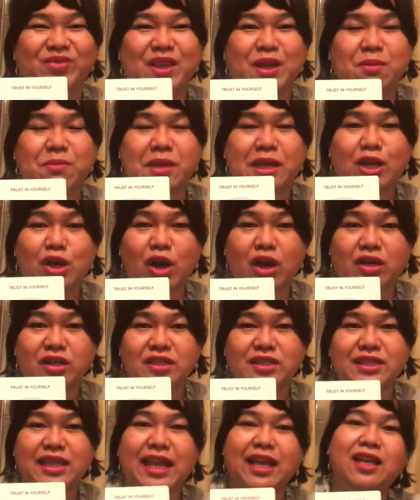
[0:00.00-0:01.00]

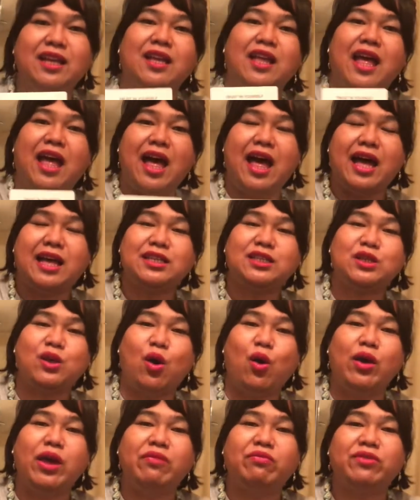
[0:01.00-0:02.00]
Because like us
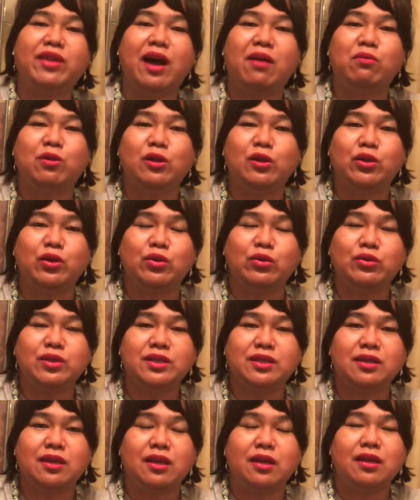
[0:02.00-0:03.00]

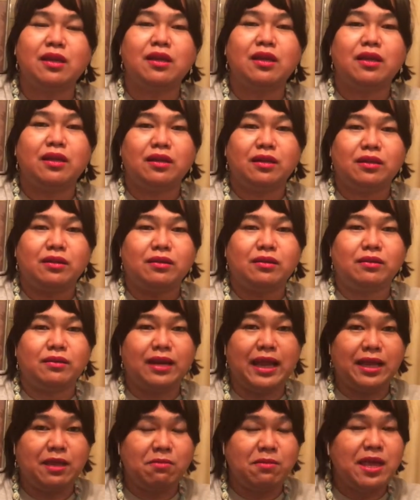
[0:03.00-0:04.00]
OFWs,
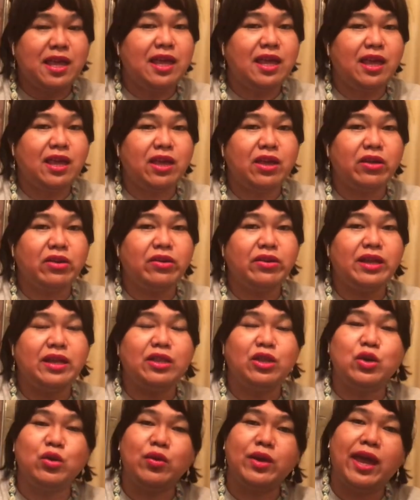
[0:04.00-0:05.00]
like me here in
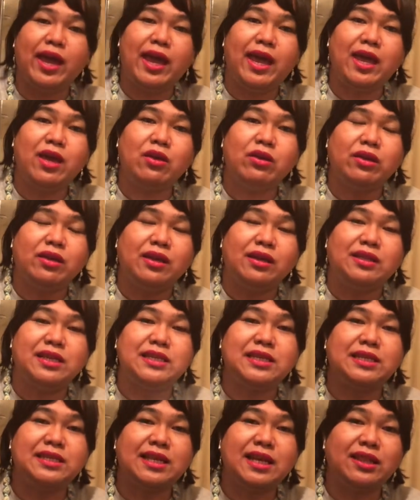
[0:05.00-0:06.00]
UK, this
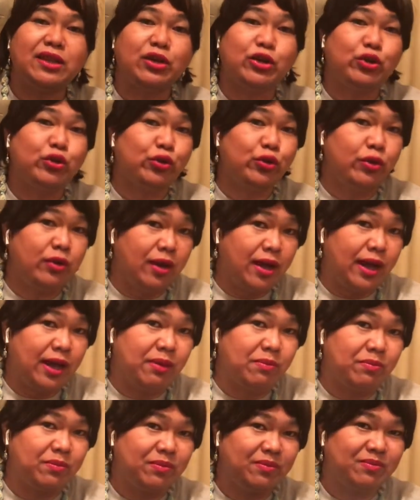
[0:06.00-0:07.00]
is not our true life.
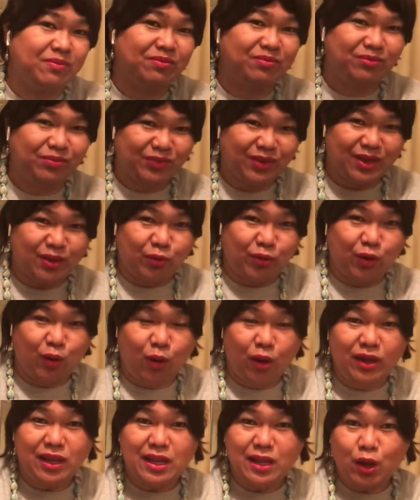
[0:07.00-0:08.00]
We're
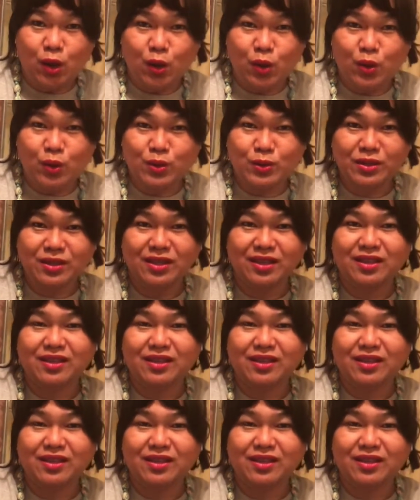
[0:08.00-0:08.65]
all alone.